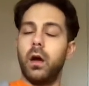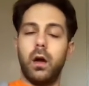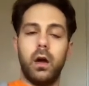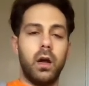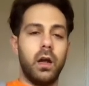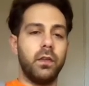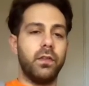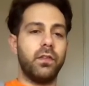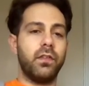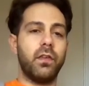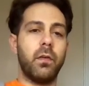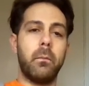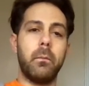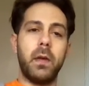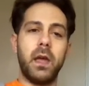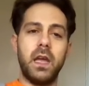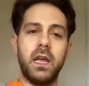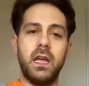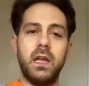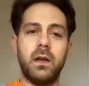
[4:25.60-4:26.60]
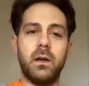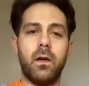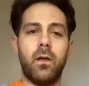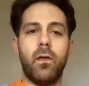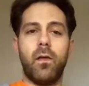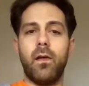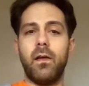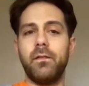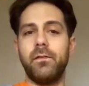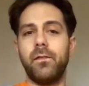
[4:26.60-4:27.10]
To me,
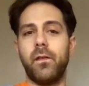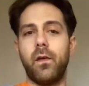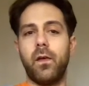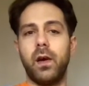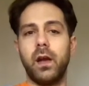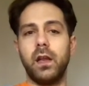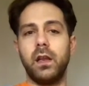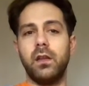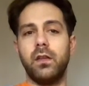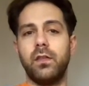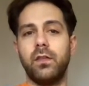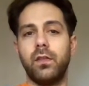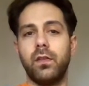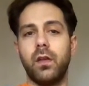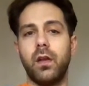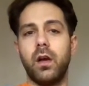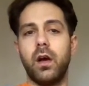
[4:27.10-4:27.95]
I find